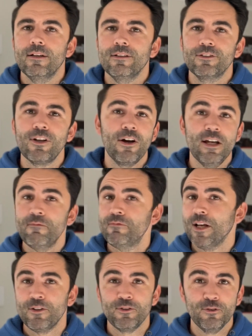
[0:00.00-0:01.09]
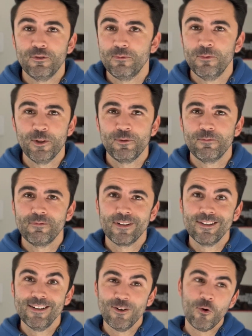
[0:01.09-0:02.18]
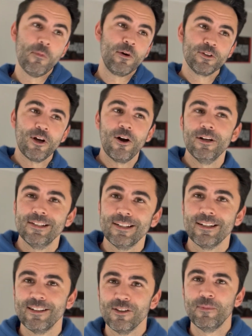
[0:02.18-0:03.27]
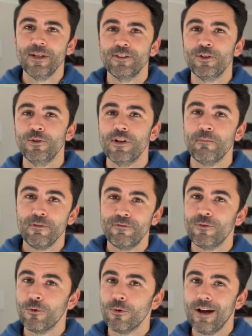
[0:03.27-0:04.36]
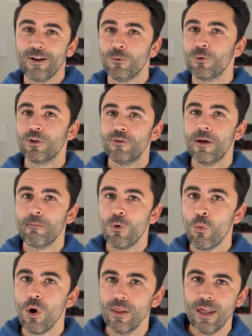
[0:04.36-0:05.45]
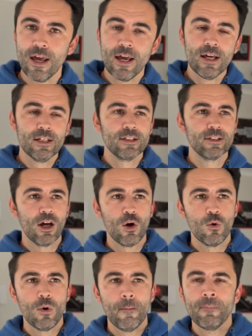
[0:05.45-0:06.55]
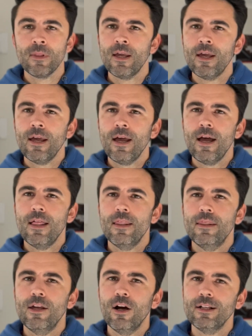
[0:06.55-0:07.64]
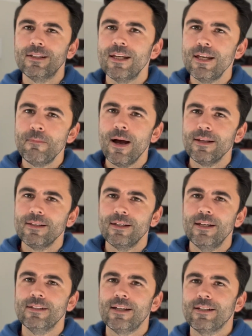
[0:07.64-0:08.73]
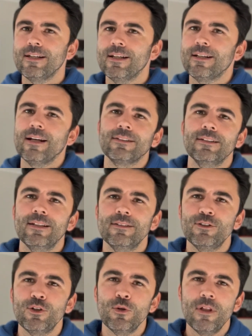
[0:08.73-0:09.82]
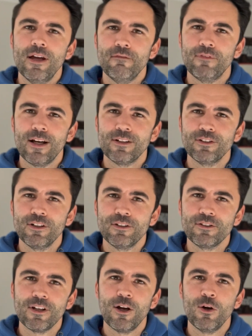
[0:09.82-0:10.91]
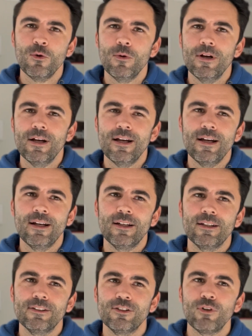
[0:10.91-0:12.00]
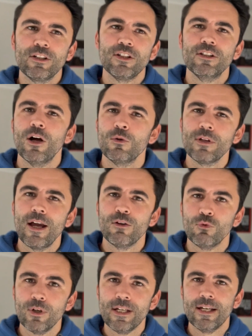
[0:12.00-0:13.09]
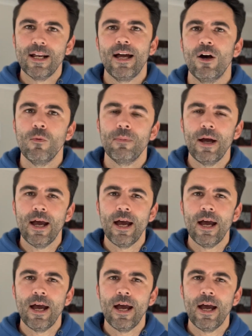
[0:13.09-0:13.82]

tight hip flexors, which almost ties in a little bit to number 4 and also number 1. So the IT band is actually connected into the hip flexor, so stretching those out is really going to help.